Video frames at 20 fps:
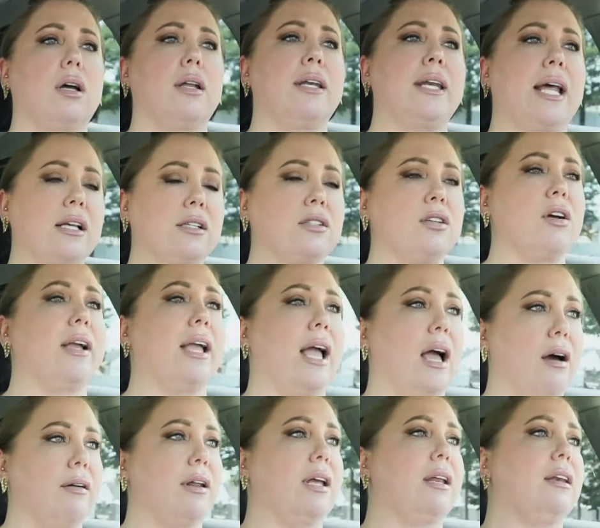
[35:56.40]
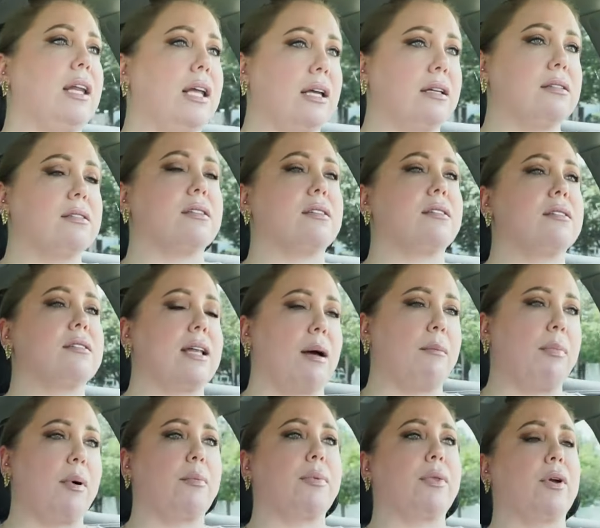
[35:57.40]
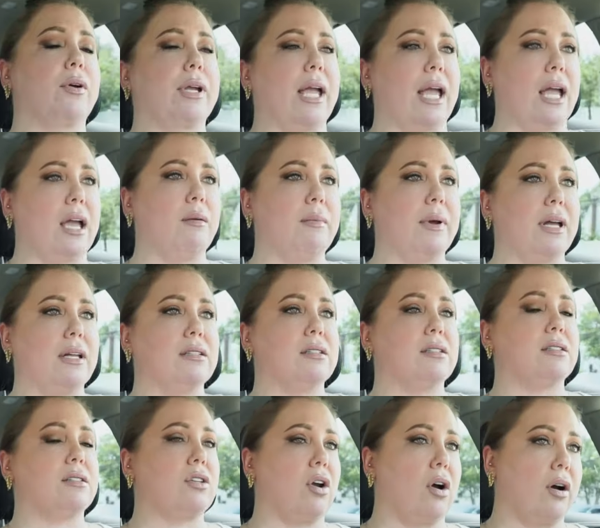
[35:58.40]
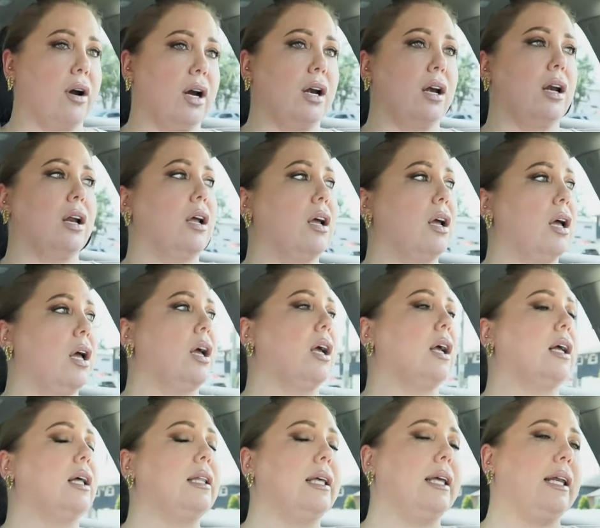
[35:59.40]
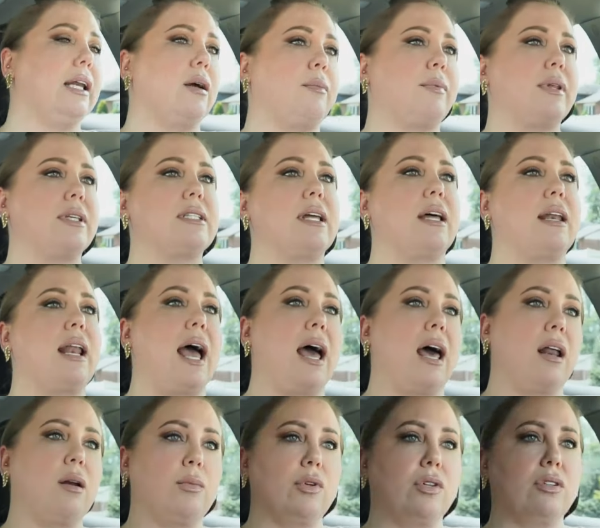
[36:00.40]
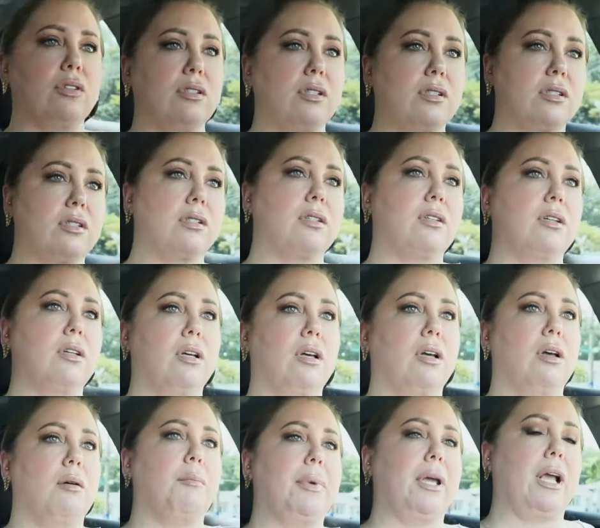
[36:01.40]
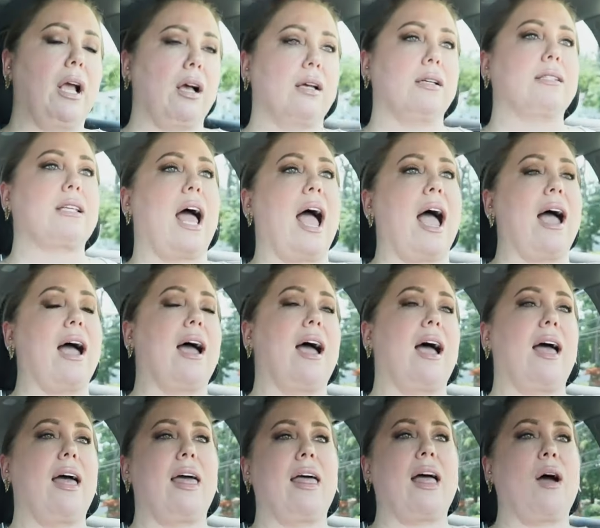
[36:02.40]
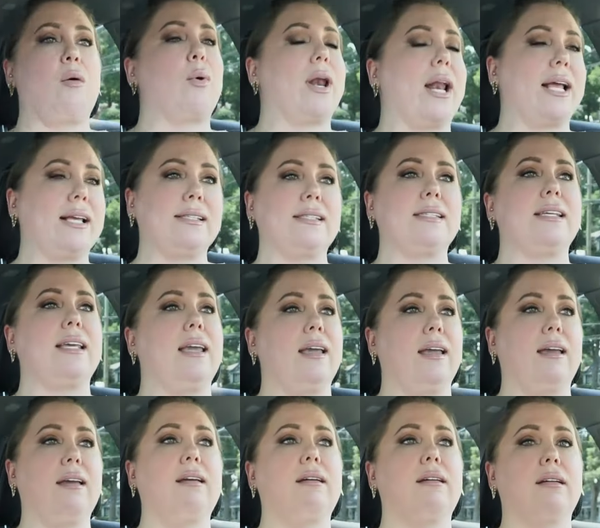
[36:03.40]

Nassau County needs to step up their game and start cleaning up these dead animals, because when I see